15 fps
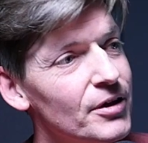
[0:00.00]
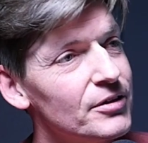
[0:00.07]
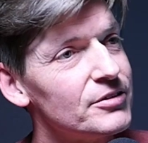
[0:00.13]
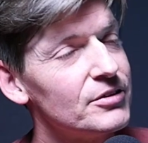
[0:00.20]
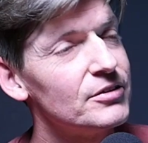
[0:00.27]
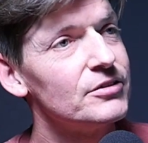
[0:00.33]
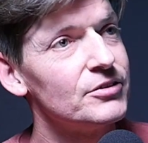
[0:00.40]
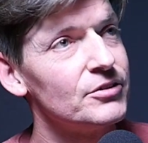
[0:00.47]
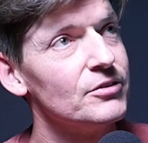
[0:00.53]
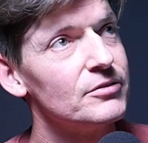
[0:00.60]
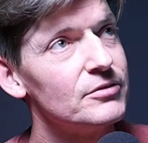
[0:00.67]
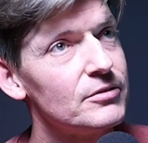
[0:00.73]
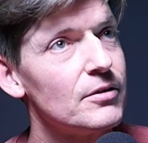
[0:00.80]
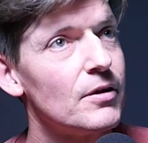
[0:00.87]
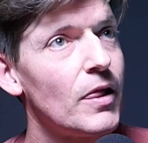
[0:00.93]
but you know,
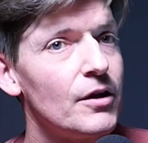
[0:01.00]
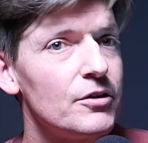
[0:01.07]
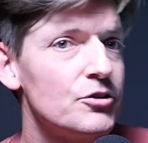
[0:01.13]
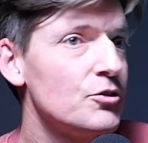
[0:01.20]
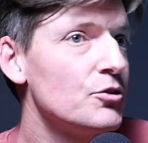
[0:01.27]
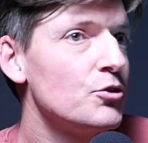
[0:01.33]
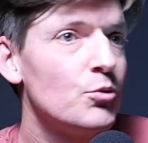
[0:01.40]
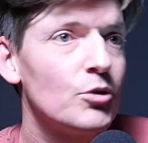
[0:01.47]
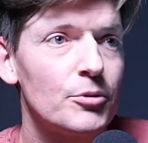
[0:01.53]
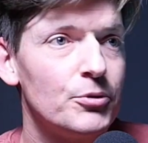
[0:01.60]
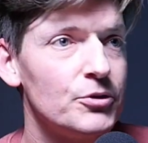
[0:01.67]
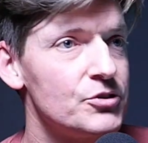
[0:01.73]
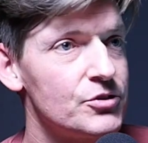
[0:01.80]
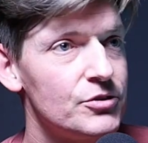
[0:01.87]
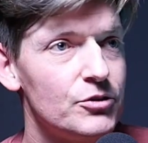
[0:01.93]
yeah. you, you want to
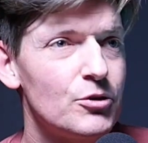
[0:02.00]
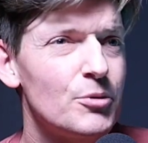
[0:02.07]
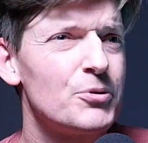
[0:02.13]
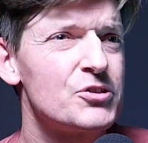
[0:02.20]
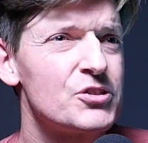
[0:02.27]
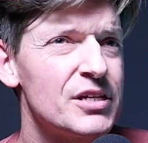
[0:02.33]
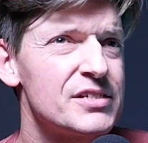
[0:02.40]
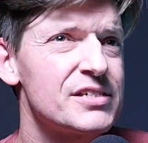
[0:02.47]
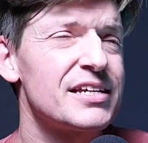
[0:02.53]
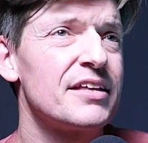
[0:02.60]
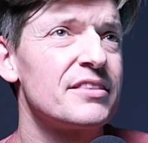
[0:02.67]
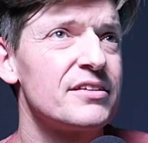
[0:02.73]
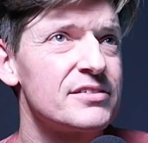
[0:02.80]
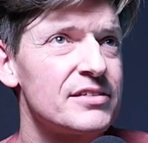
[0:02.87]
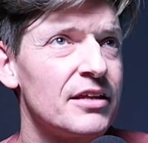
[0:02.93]
put yeah. you want to put Jesus
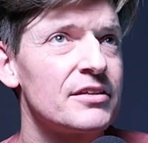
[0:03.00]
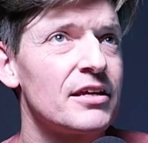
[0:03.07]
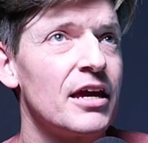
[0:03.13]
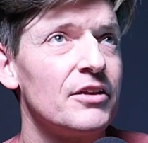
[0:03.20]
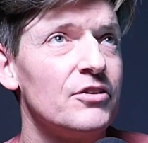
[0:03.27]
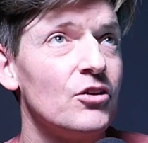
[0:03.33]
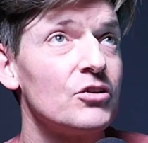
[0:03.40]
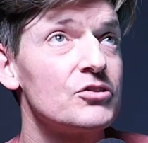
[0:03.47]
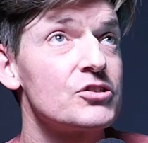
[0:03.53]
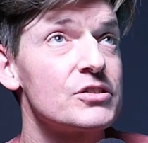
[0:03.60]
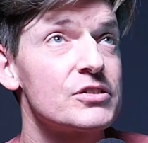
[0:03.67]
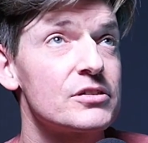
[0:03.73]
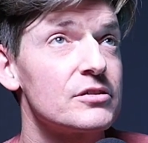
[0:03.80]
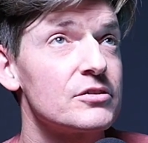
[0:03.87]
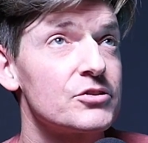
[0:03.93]
at the center and not
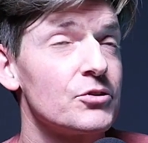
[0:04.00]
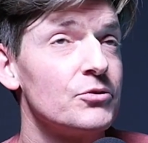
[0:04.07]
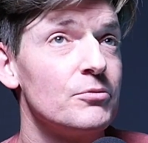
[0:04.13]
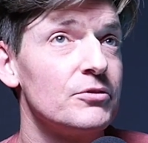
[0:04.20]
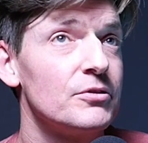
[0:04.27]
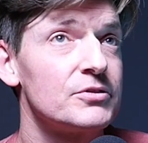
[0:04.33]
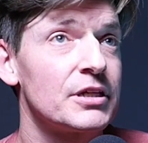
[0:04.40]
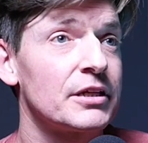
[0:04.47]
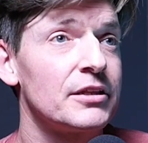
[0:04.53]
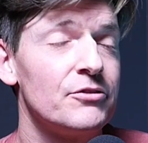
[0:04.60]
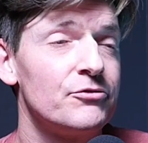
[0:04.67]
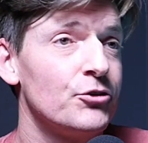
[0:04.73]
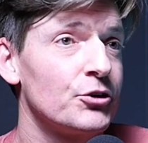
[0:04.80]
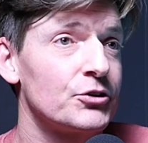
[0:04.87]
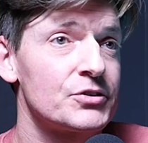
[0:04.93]
just. So
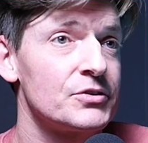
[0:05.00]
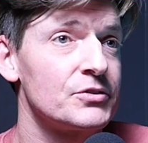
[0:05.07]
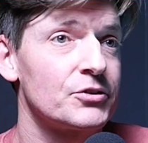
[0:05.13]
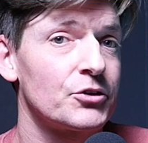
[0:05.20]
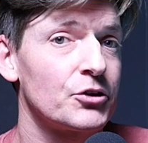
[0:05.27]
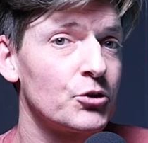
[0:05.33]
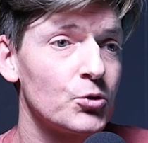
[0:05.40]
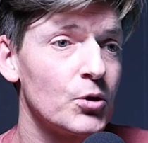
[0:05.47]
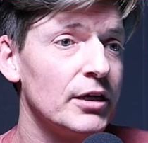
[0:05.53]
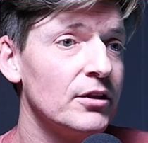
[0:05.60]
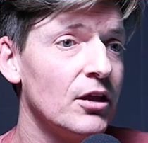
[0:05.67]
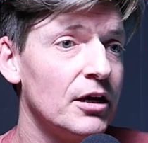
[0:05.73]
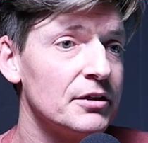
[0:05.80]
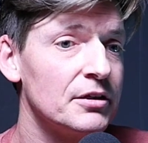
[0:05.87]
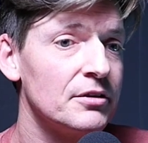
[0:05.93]
Sinclair Ferguson's got a great
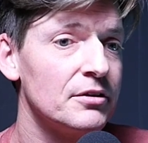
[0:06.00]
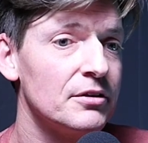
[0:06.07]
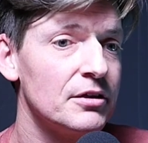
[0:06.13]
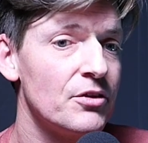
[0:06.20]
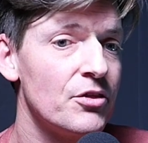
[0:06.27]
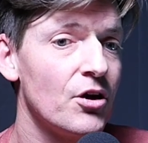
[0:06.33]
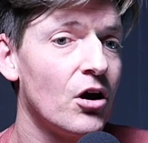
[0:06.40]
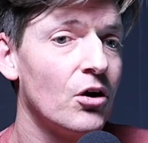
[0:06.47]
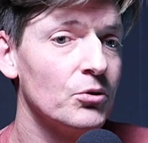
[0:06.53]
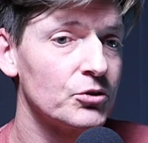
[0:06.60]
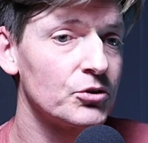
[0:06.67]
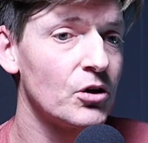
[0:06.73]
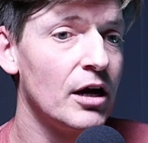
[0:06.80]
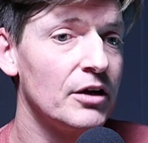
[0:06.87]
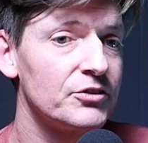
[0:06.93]
line in in the whole
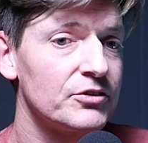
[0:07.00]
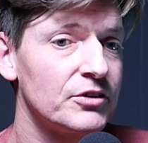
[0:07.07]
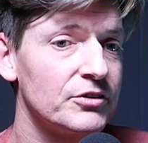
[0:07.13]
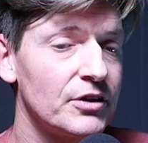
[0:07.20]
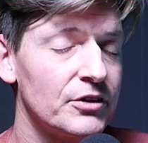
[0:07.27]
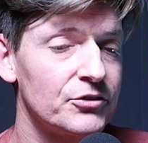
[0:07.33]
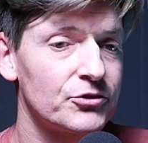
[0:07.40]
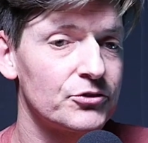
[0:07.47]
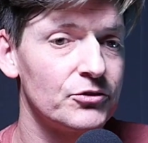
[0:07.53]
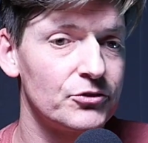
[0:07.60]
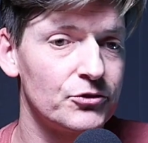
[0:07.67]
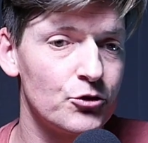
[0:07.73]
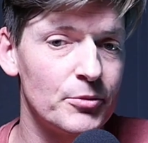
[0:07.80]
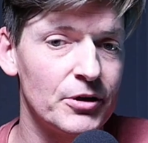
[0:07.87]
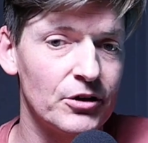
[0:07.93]
Christ. He says
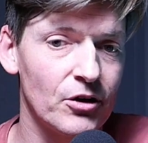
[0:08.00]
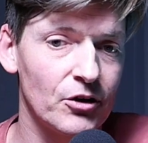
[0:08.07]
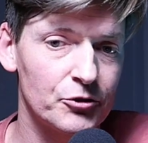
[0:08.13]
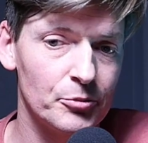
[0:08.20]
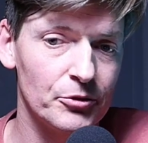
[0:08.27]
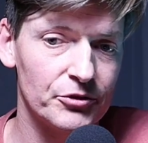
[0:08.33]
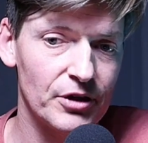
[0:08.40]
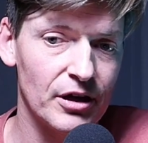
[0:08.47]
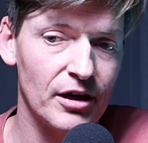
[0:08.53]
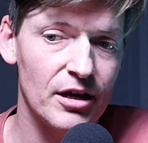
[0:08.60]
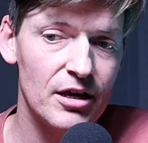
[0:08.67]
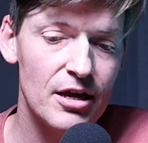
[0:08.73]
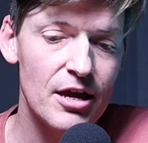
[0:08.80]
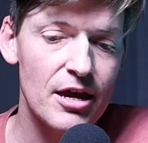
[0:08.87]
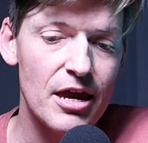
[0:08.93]
too many gospels are
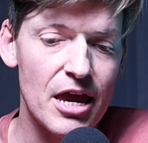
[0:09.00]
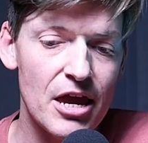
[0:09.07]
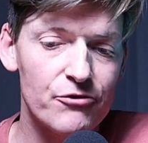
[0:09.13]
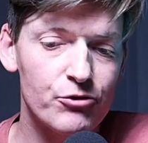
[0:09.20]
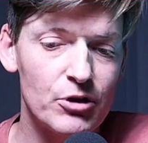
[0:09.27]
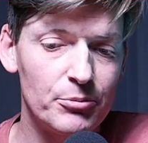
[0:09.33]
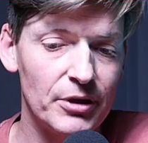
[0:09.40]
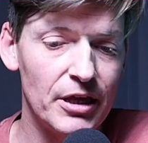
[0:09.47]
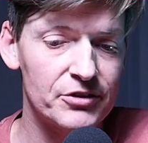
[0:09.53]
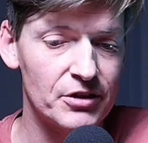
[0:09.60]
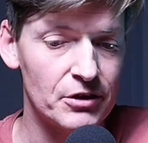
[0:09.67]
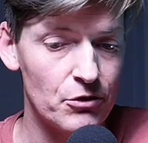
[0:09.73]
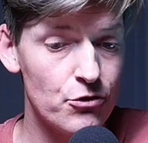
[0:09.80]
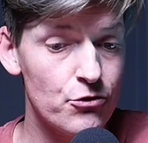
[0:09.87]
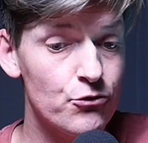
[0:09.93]
every
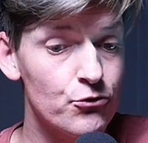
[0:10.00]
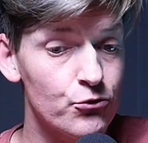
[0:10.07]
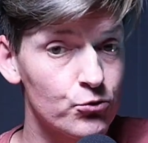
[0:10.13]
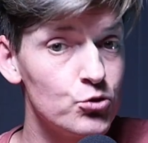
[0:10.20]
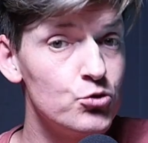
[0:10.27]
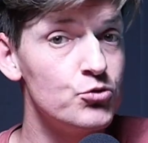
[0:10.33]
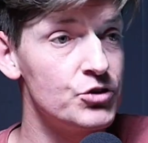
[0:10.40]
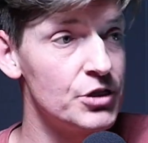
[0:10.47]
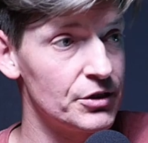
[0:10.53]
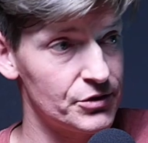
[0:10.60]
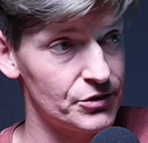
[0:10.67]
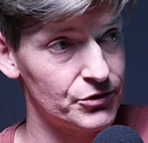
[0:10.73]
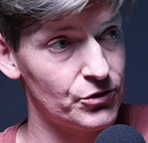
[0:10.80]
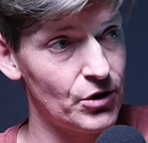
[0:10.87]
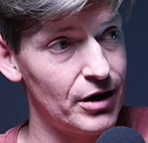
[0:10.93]
blessing through
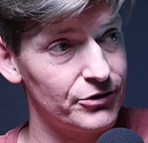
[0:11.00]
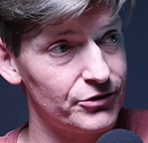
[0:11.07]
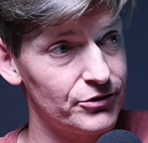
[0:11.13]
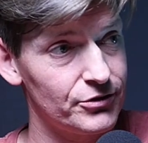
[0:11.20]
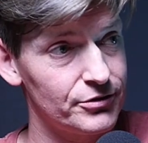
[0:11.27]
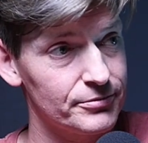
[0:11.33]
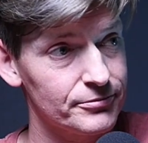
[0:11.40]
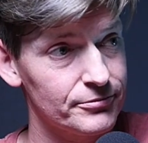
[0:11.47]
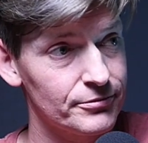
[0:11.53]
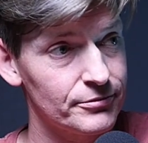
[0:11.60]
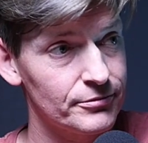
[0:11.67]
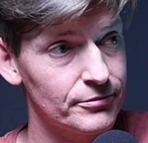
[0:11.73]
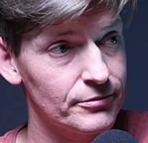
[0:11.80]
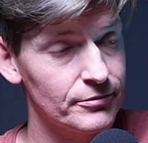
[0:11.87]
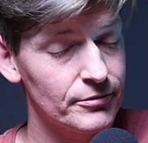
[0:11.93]
Jesus Christ.
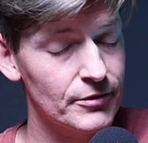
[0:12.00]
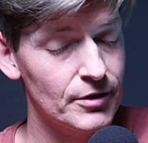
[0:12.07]
Yeah,